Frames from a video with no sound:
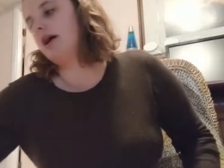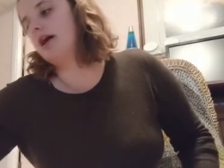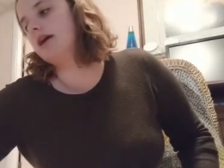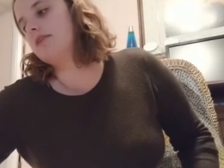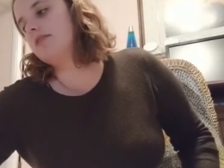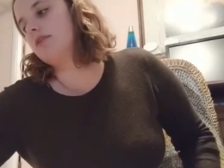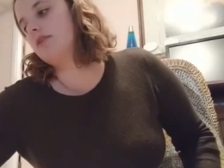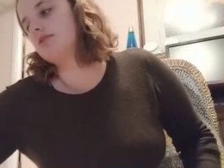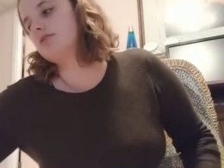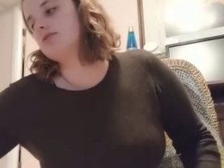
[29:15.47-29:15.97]
I
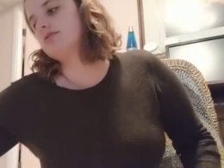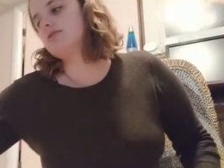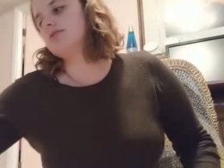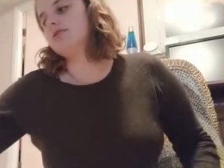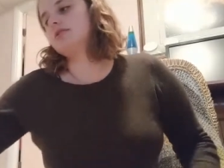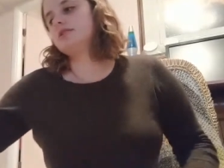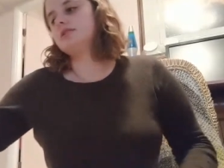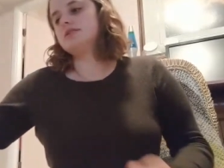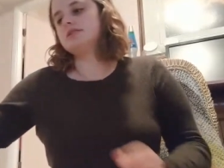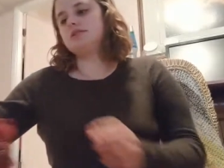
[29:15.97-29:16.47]
have also
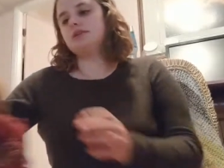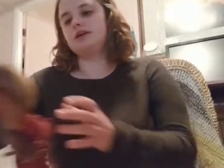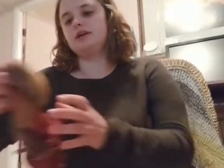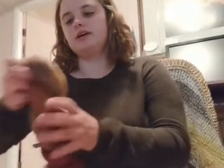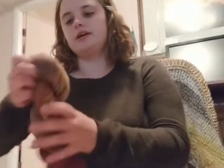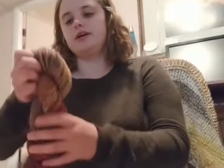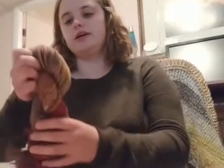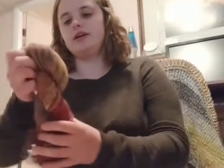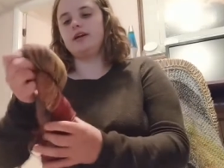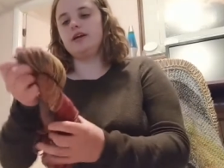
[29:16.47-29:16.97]
since
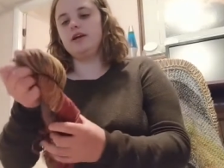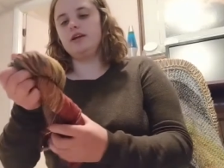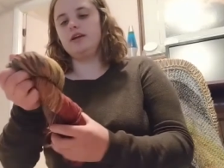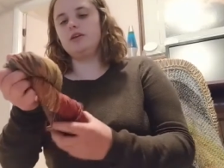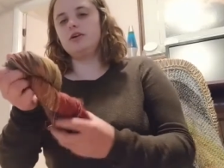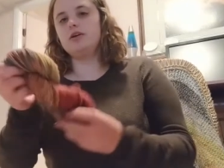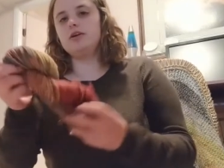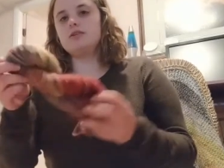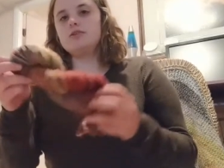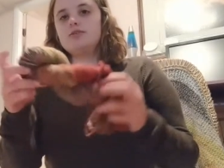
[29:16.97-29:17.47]
dyed a
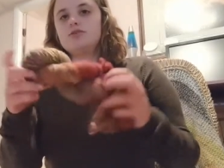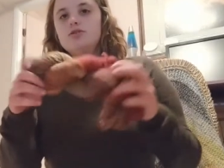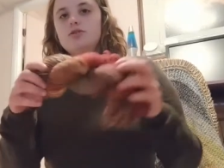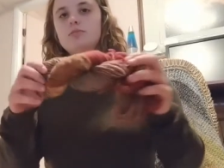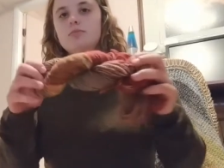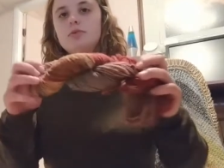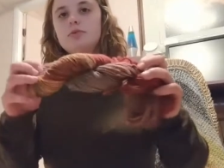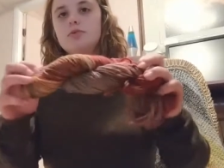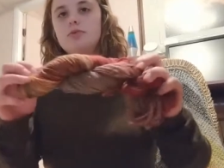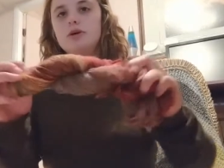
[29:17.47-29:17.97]

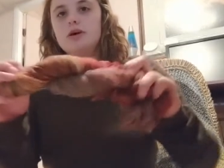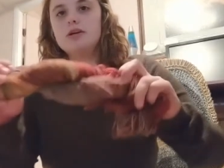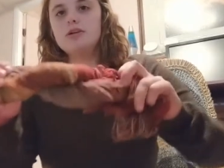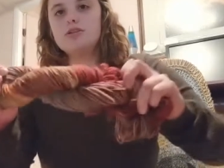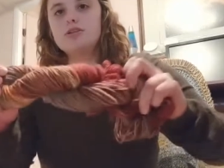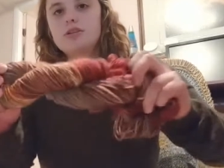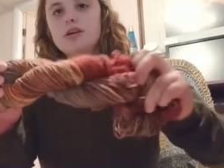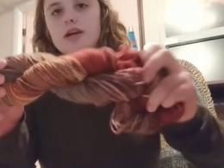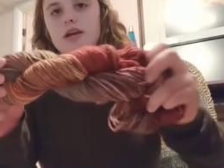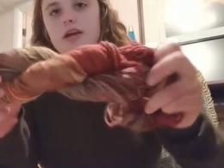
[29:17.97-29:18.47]
non-superwash
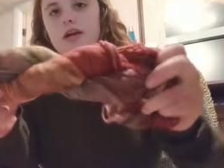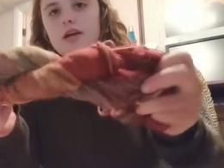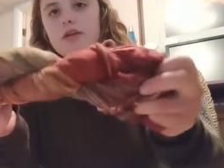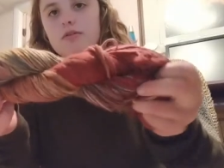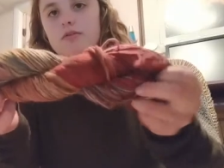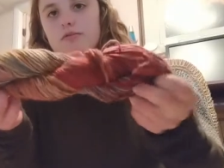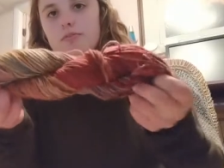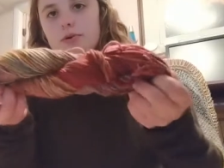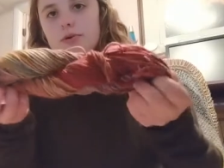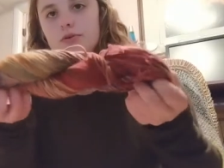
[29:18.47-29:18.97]
skein
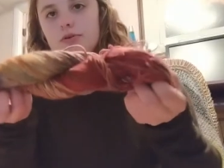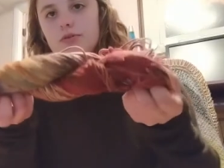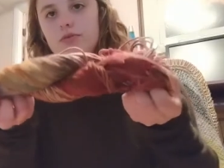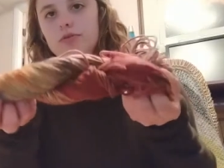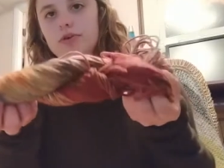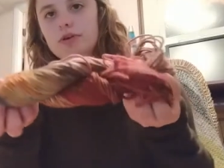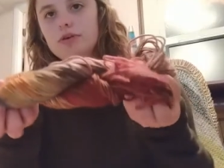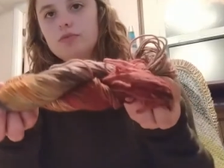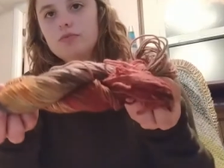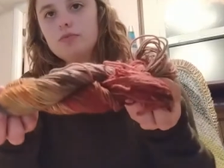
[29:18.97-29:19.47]
of
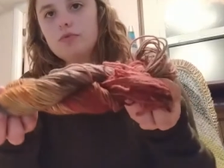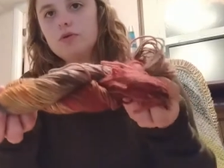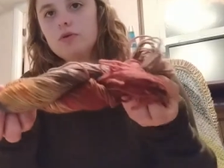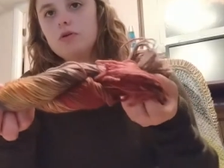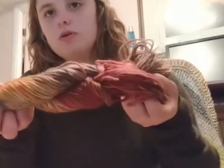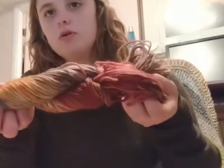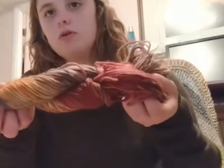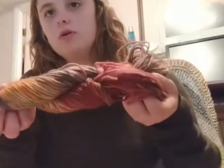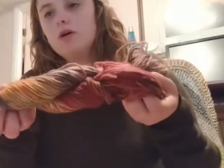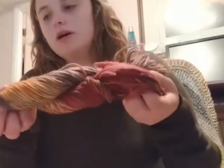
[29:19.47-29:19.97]
Peruvian
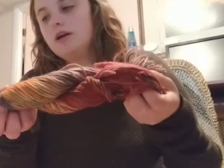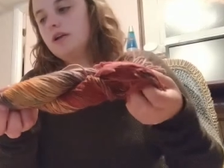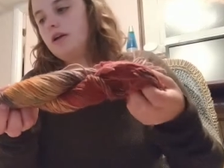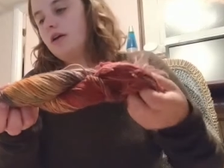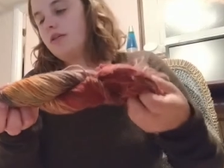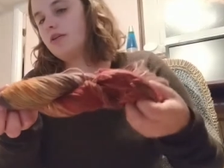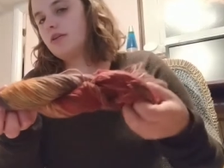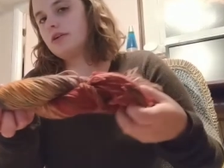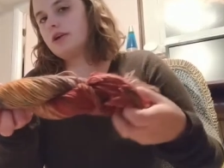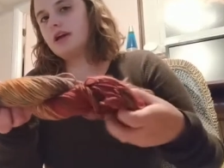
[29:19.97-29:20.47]
wool,
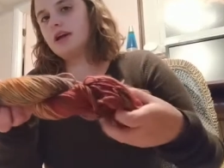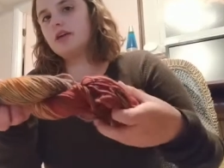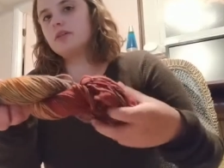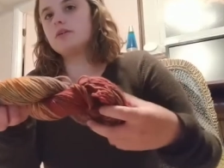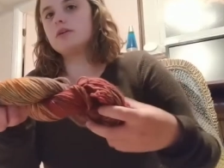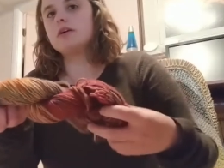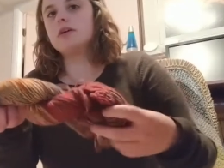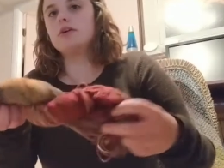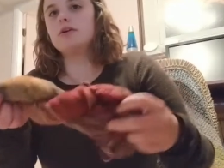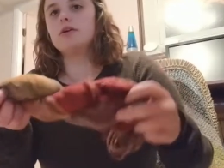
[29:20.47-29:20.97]
another
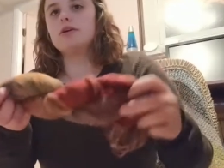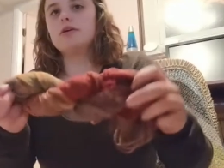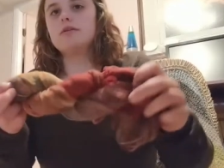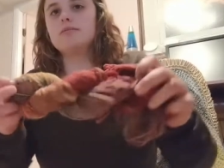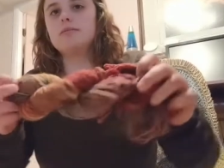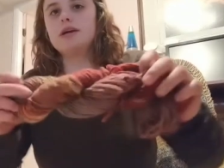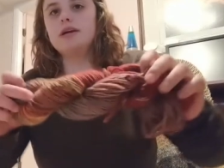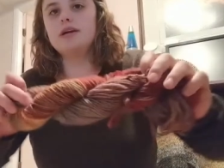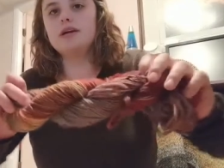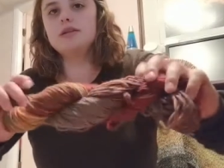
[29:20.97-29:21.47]
gathering
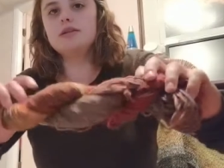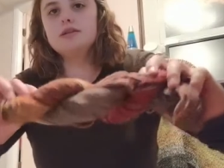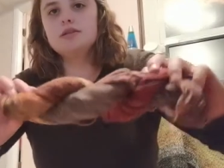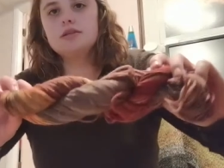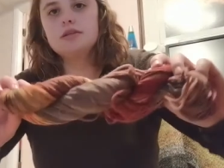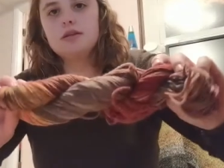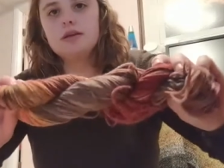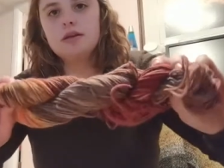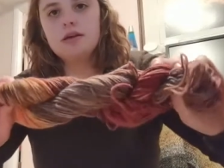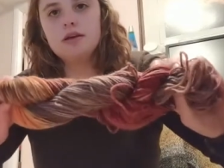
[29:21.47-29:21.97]
yarn
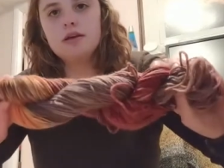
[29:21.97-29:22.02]
base.